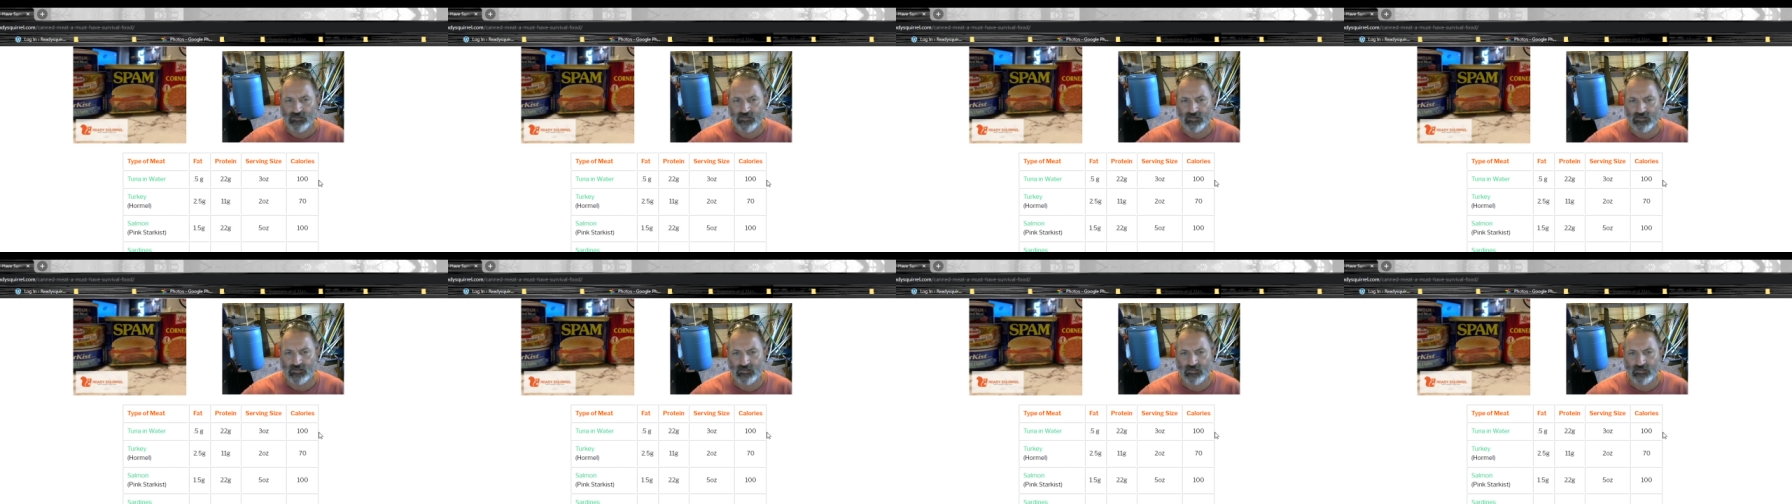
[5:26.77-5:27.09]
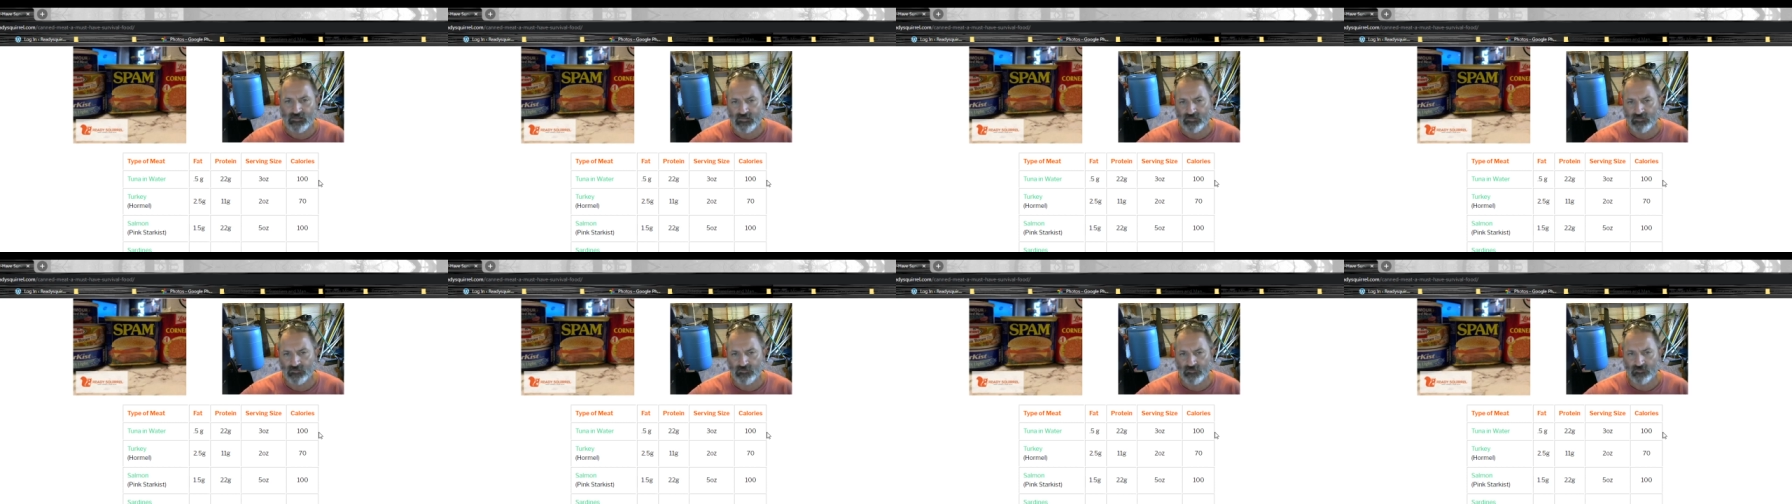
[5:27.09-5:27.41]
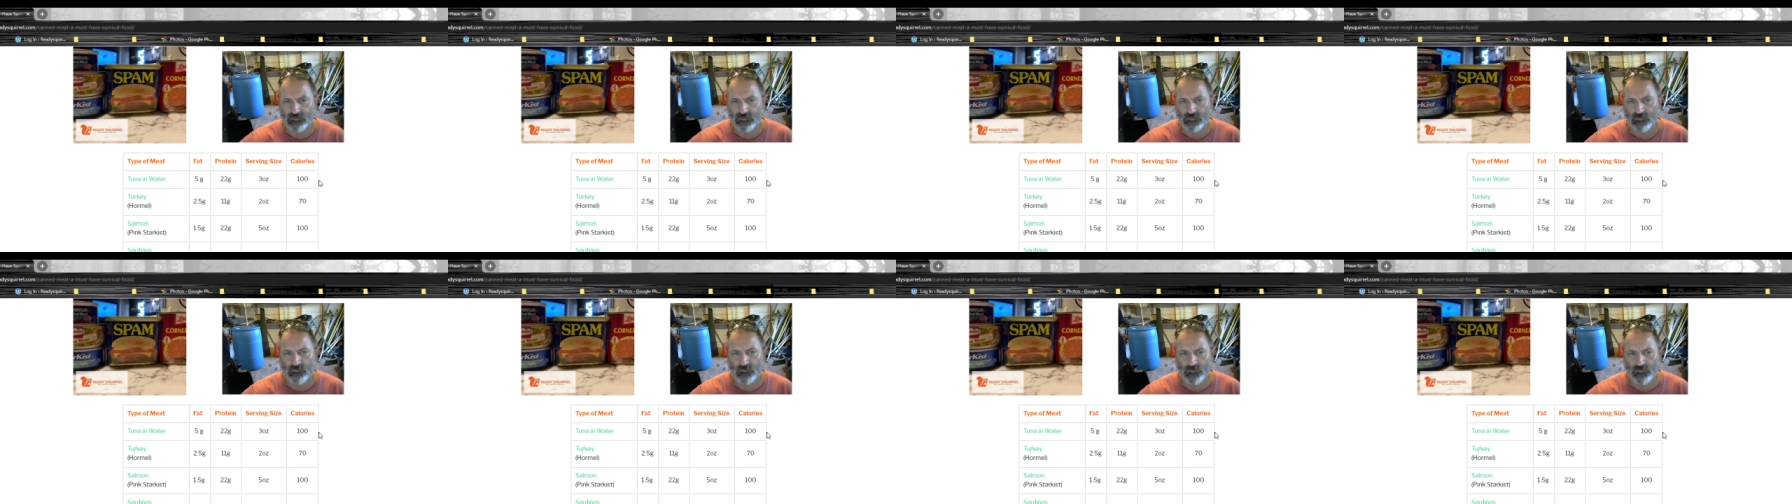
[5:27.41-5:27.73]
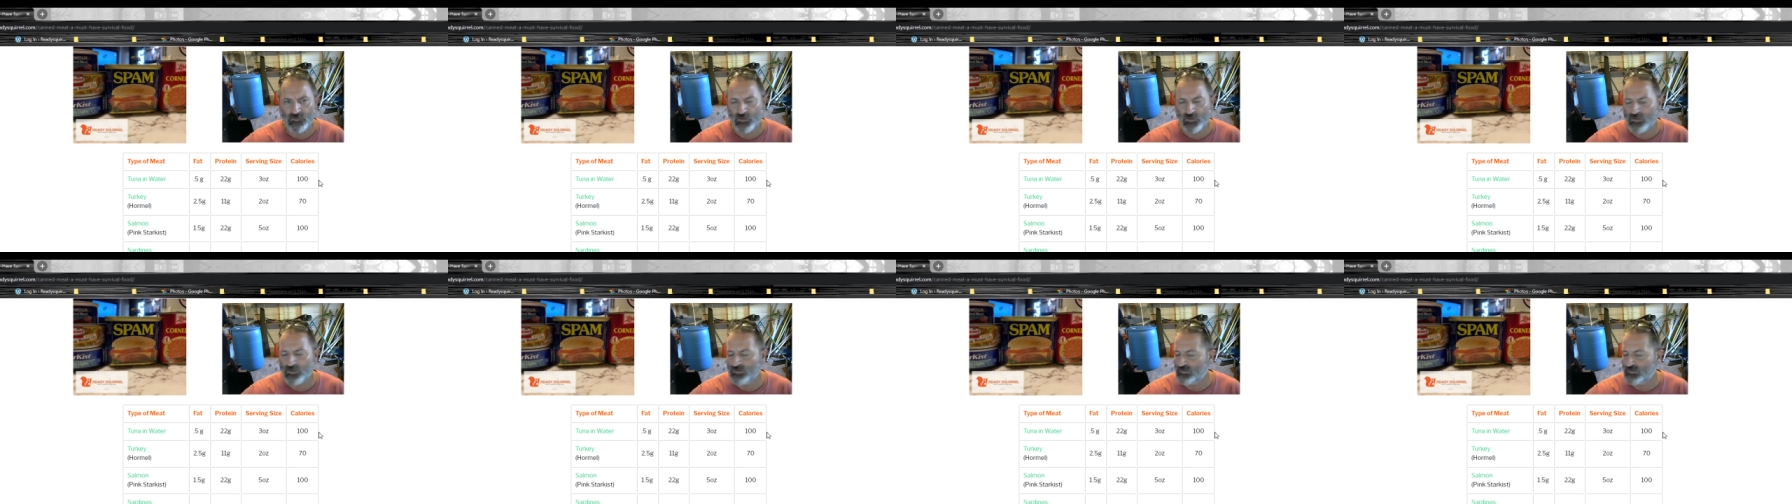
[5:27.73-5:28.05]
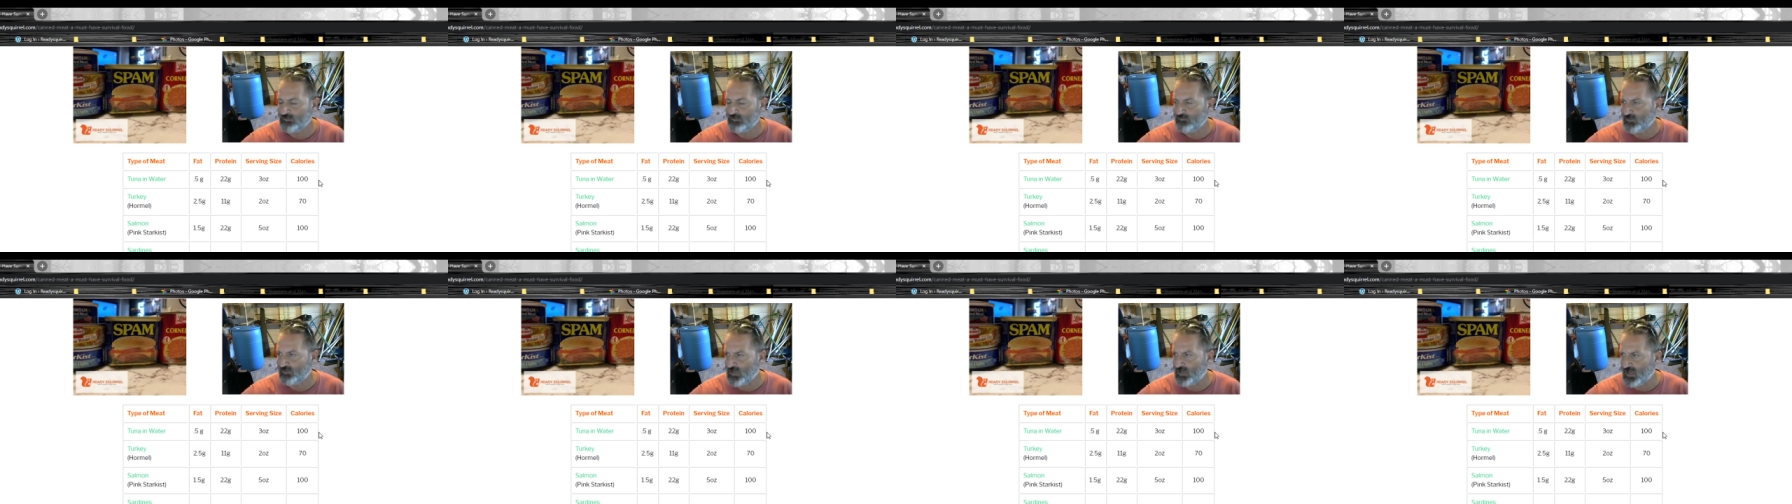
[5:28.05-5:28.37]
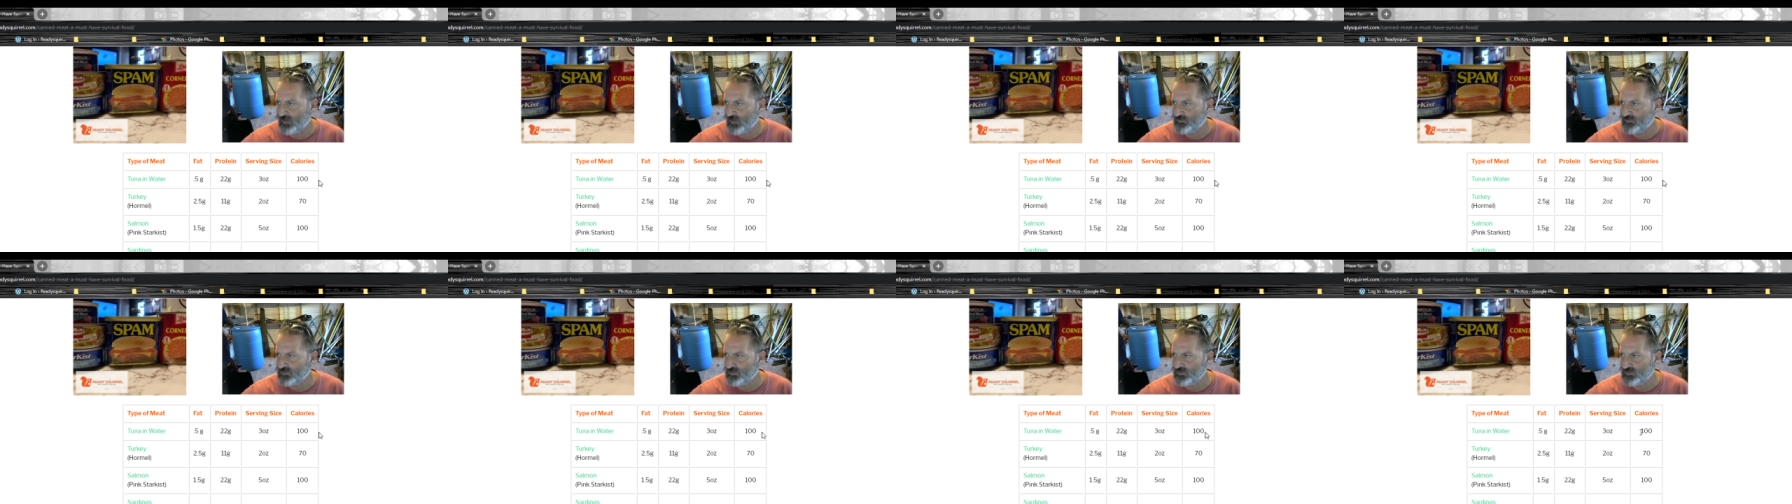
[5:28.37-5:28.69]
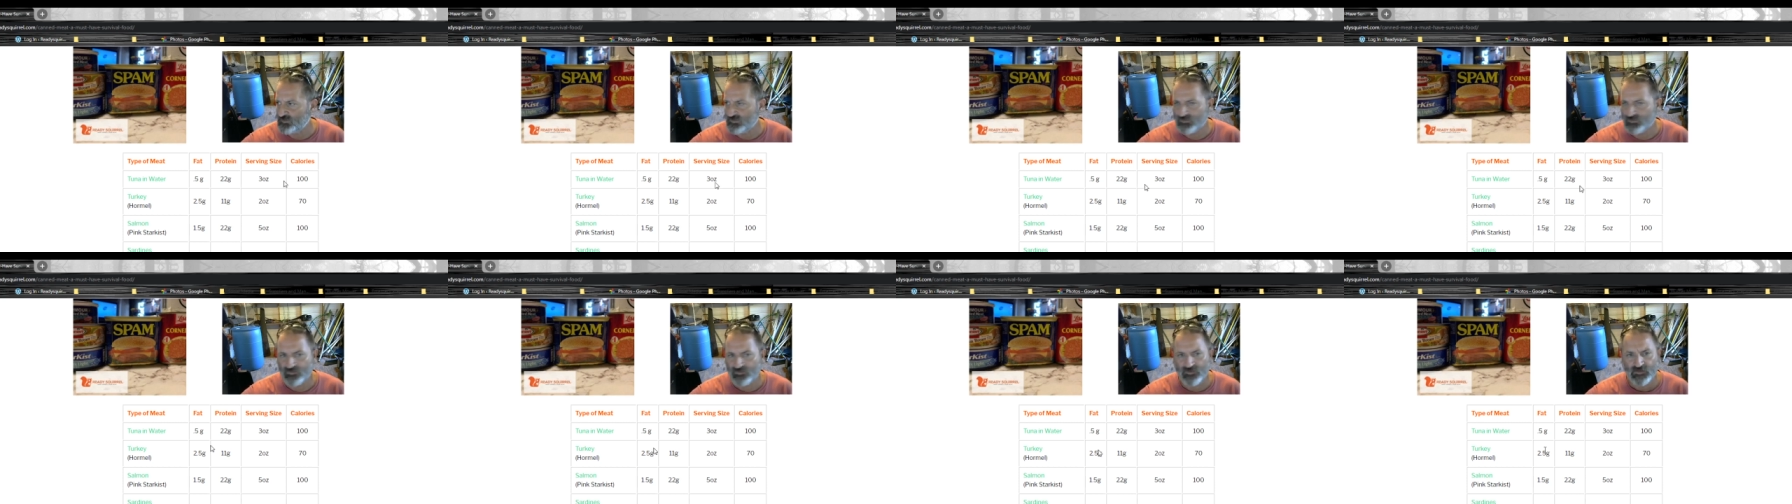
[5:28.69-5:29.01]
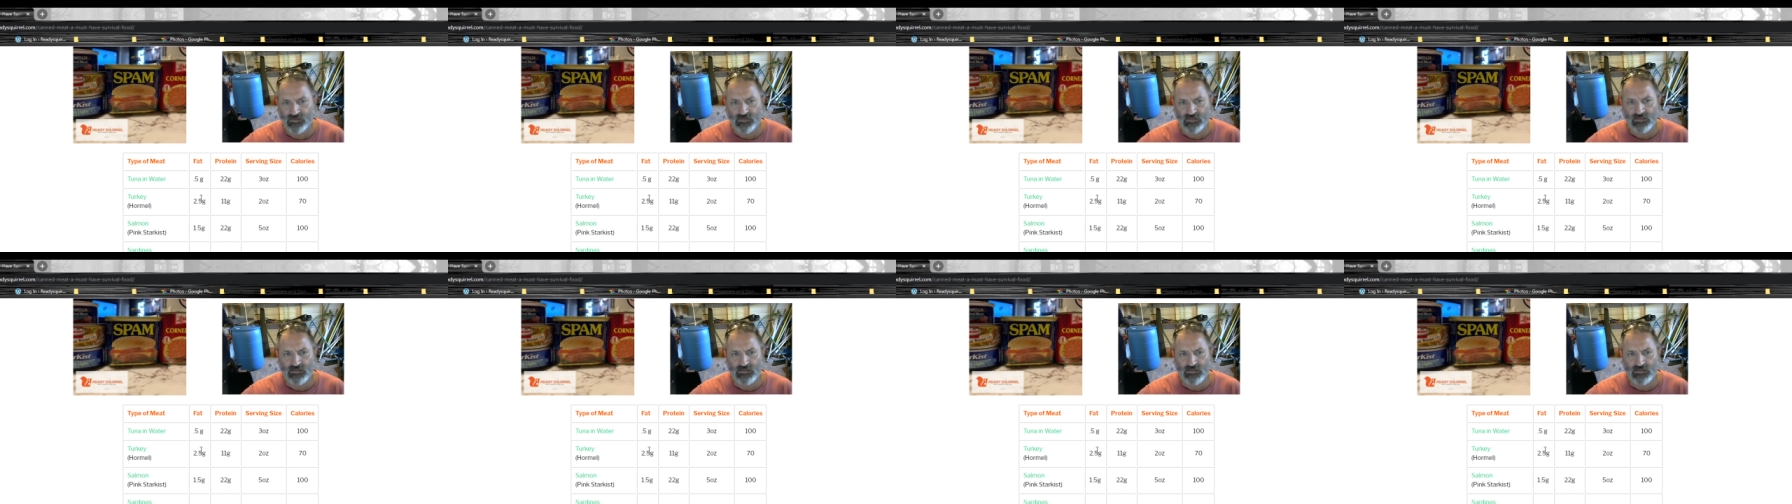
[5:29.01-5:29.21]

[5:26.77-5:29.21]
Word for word: uh, million different options.